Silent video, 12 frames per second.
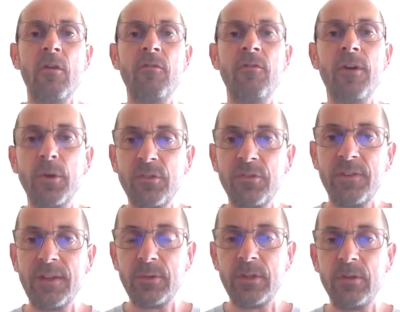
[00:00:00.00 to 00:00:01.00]
those
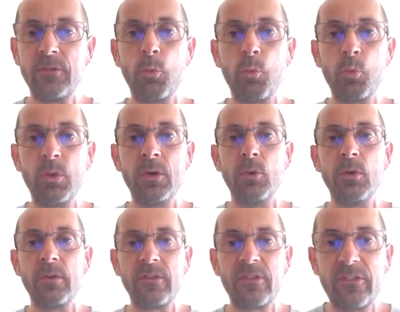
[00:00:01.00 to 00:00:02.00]
values
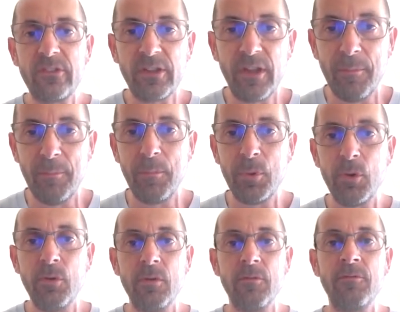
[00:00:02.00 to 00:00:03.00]
will
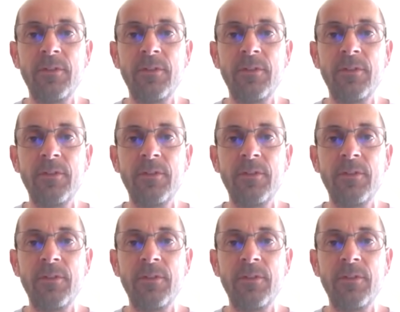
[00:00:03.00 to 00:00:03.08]
tumble